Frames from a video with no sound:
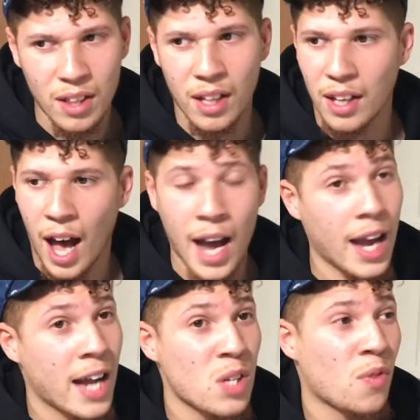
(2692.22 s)

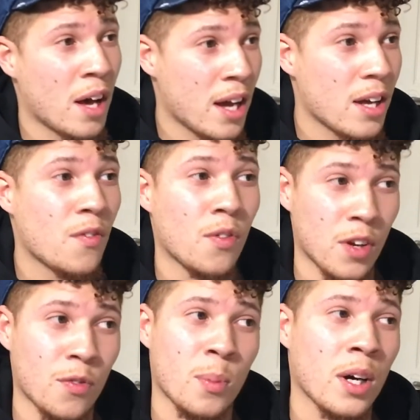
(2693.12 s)
I just found out he
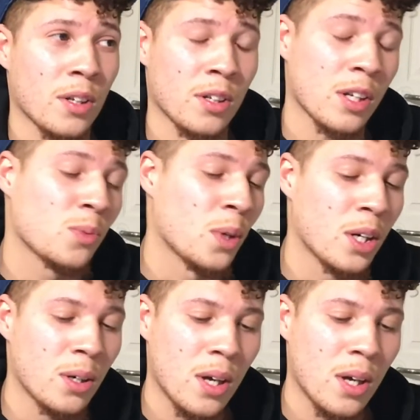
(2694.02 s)
from out there. That's wild.